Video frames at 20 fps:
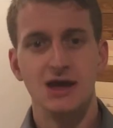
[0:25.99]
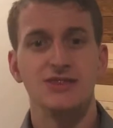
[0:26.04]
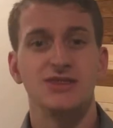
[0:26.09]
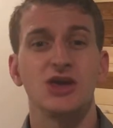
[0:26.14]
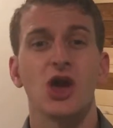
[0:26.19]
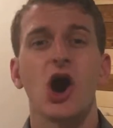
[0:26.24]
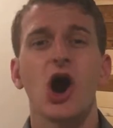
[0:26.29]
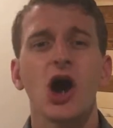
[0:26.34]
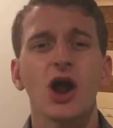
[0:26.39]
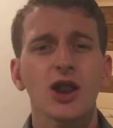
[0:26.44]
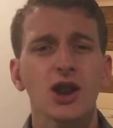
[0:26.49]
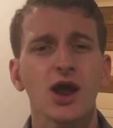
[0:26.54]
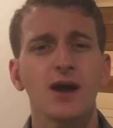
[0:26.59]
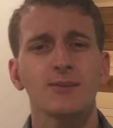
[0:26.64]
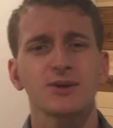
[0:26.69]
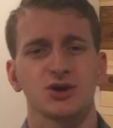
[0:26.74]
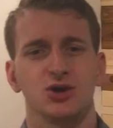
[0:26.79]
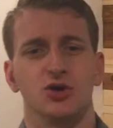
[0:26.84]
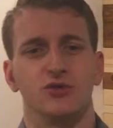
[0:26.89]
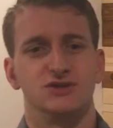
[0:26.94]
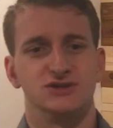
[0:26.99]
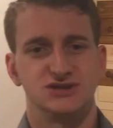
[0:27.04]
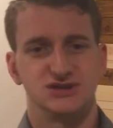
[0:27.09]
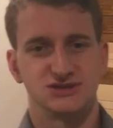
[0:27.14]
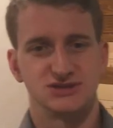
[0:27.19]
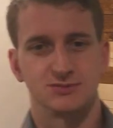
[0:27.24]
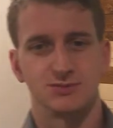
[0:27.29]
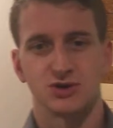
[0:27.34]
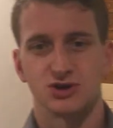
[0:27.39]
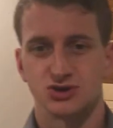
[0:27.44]
The autonomic nervous
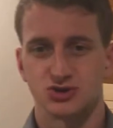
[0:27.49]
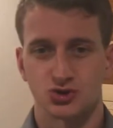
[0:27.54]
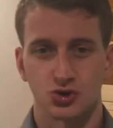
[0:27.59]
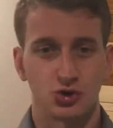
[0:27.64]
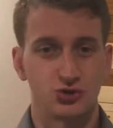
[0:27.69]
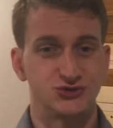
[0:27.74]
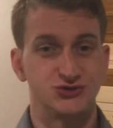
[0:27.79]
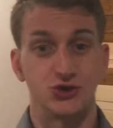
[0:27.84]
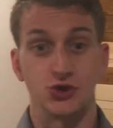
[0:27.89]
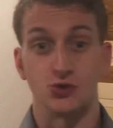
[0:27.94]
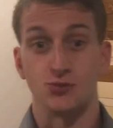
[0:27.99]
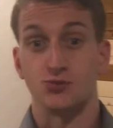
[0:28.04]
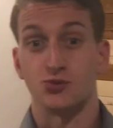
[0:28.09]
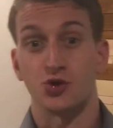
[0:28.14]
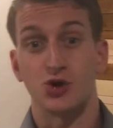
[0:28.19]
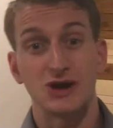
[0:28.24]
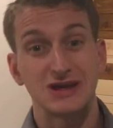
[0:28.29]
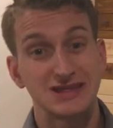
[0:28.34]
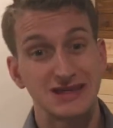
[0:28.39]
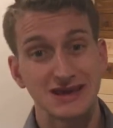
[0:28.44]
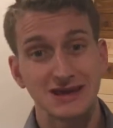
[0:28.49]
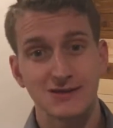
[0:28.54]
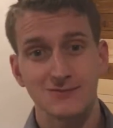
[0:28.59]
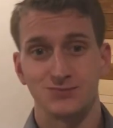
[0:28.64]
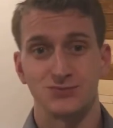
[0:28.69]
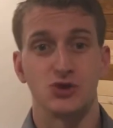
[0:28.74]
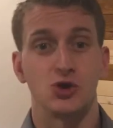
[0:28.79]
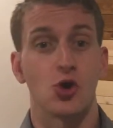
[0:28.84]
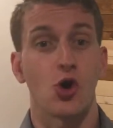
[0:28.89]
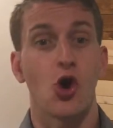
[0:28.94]
system controls your breathing,
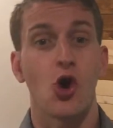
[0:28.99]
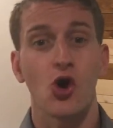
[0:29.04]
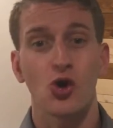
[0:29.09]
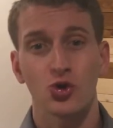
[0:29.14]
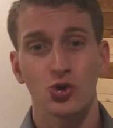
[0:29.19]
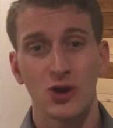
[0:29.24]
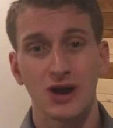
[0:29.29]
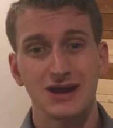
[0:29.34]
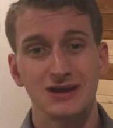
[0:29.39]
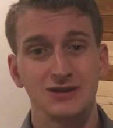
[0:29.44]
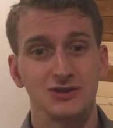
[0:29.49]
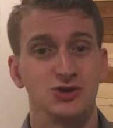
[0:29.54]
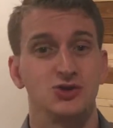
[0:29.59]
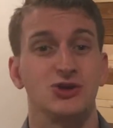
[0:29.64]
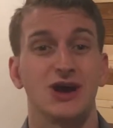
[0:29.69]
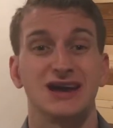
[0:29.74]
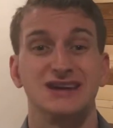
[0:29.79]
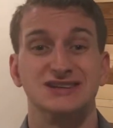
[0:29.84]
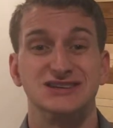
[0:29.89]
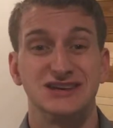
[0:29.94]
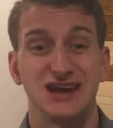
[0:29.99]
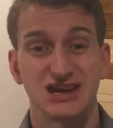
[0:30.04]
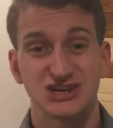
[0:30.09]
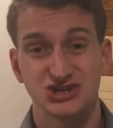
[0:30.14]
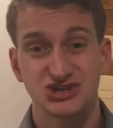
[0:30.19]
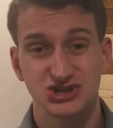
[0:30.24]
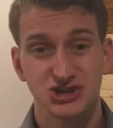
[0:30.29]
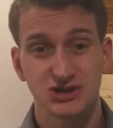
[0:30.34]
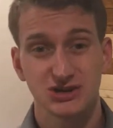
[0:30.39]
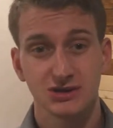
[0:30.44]
your heart rate, your
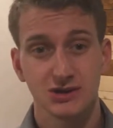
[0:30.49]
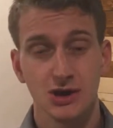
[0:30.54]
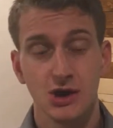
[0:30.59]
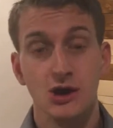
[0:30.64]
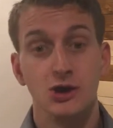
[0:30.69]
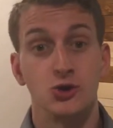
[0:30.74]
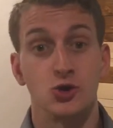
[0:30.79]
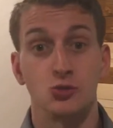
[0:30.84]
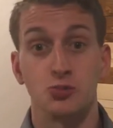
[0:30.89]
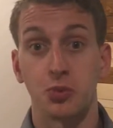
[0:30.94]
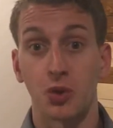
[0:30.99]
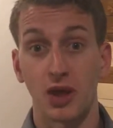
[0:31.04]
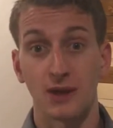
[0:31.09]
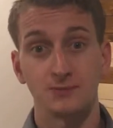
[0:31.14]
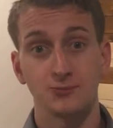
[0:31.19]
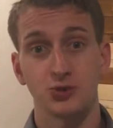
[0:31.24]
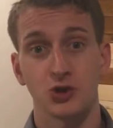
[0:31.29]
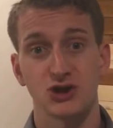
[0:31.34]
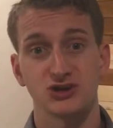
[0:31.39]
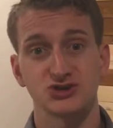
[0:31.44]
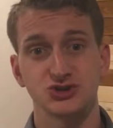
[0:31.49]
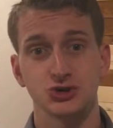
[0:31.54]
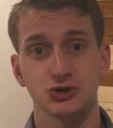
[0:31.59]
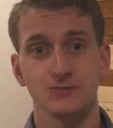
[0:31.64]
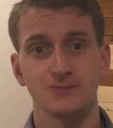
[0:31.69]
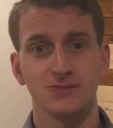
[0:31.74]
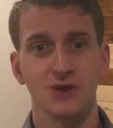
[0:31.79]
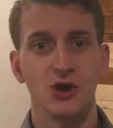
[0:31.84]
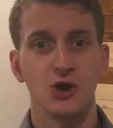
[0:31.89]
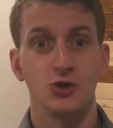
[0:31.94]
digestion, your blood
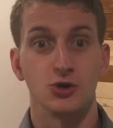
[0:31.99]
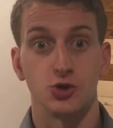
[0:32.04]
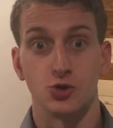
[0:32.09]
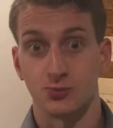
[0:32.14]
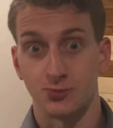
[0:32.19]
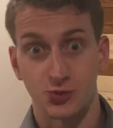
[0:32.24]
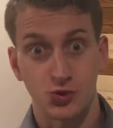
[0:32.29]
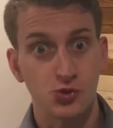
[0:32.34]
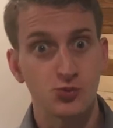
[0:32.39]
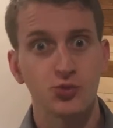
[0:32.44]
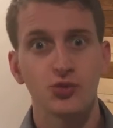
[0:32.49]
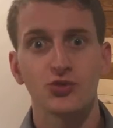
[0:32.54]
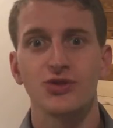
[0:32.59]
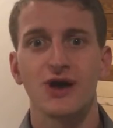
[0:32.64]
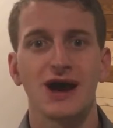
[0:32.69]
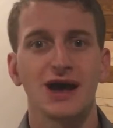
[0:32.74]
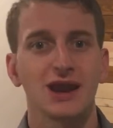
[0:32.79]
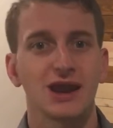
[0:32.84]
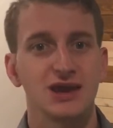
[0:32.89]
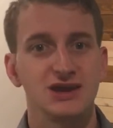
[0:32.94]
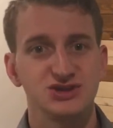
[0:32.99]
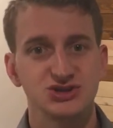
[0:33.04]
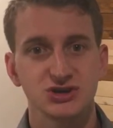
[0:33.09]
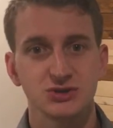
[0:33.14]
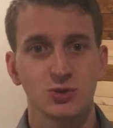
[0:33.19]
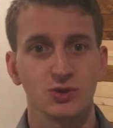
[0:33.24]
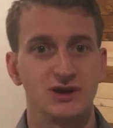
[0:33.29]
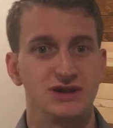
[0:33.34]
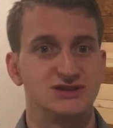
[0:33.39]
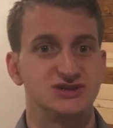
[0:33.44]
pressure, your pupil
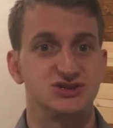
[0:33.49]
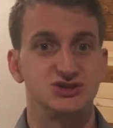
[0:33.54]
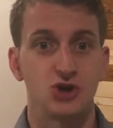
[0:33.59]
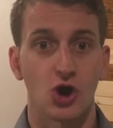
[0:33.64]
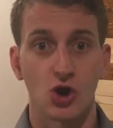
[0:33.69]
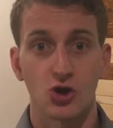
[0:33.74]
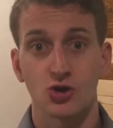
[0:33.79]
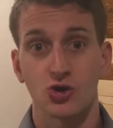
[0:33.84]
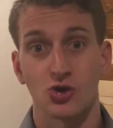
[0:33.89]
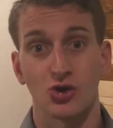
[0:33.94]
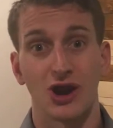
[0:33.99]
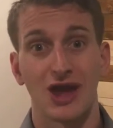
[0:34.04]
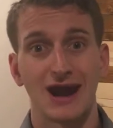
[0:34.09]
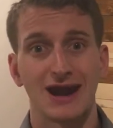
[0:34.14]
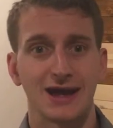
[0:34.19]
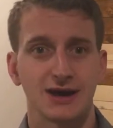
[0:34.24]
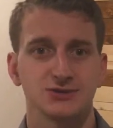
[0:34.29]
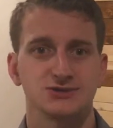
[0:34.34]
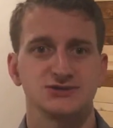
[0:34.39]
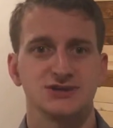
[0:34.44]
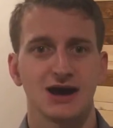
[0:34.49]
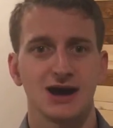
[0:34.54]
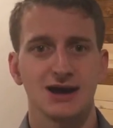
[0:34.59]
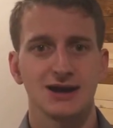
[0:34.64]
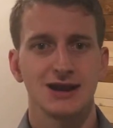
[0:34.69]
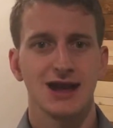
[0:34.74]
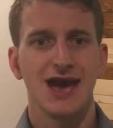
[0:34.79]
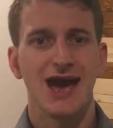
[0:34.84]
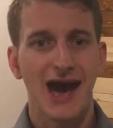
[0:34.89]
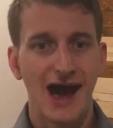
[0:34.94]
dilation when it's dark or light
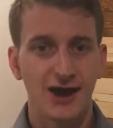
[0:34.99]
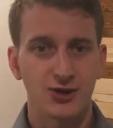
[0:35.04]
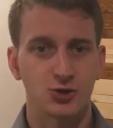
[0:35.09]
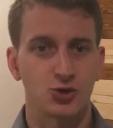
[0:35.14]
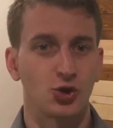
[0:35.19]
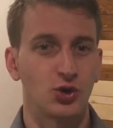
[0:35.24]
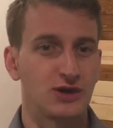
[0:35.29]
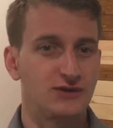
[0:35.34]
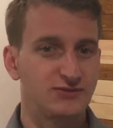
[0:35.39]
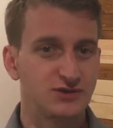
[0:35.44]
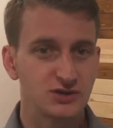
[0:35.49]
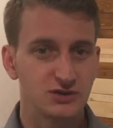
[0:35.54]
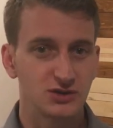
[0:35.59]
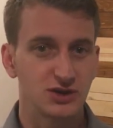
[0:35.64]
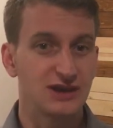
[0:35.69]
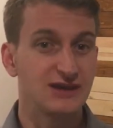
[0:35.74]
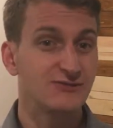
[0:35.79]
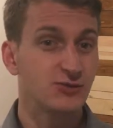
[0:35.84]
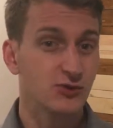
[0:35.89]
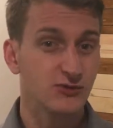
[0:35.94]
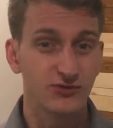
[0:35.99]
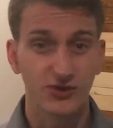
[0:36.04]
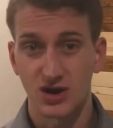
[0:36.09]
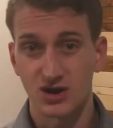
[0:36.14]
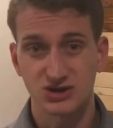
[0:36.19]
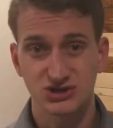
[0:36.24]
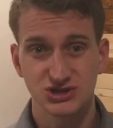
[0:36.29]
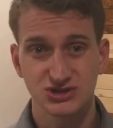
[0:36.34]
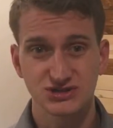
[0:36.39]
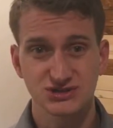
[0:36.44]
outside, how your liver
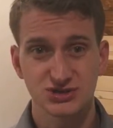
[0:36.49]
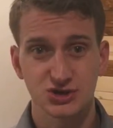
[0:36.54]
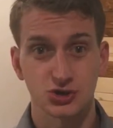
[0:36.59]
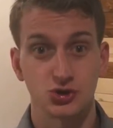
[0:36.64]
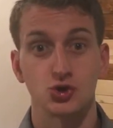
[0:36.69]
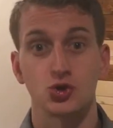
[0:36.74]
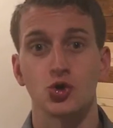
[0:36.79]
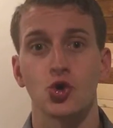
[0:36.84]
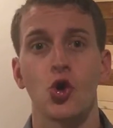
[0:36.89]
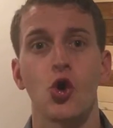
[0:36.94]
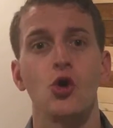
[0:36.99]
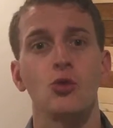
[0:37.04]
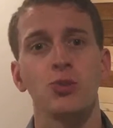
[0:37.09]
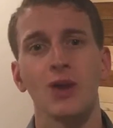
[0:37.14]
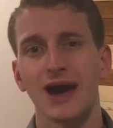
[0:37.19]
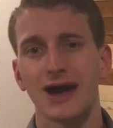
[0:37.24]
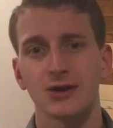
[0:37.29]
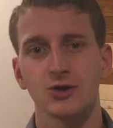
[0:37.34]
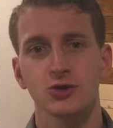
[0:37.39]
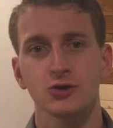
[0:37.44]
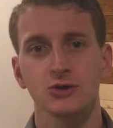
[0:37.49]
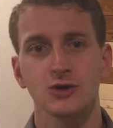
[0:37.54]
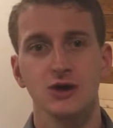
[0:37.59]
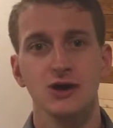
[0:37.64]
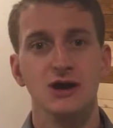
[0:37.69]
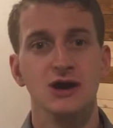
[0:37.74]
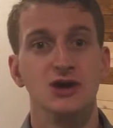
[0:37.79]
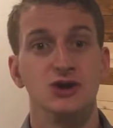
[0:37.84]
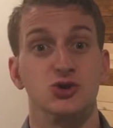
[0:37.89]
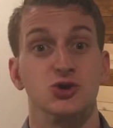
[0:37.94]
functions, your gallbladder,
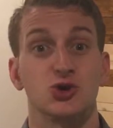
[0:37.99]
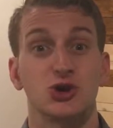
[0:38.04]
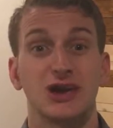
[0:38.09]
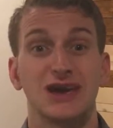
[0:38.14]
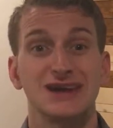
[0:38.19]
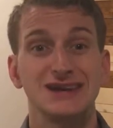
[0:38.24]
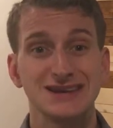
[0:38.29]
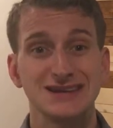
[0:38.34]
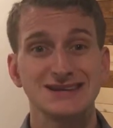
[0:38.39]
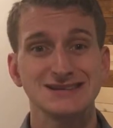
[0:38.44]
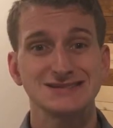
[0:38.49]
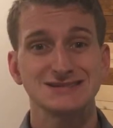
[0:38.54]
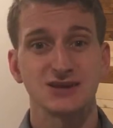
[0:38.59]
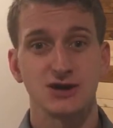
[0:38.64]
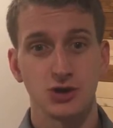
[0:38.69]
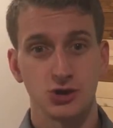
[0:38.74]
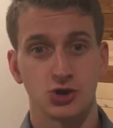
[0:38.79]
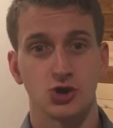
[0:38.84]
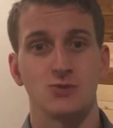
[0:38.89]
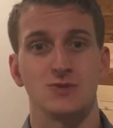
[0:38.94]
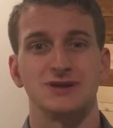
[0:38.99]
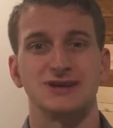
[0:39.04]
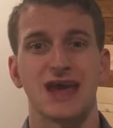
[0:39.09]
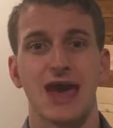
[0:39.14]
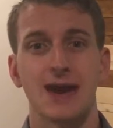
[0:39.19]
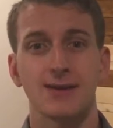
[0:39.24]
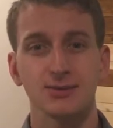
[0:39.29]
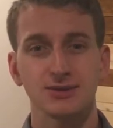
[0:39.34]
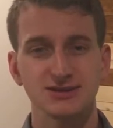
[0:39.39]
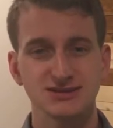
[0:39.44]
your kidneys, your
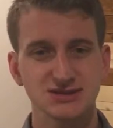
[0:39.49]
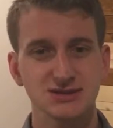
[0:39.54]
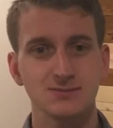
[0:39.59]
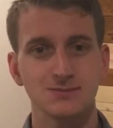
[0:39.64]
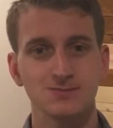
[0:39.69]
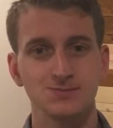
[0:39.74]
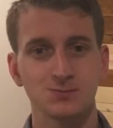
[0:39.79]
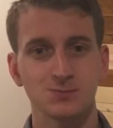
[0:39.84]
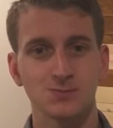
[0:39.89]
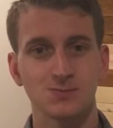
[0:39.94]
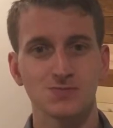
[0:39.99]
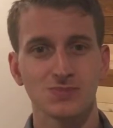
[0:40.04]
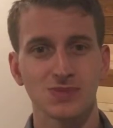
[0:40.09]
metabolism.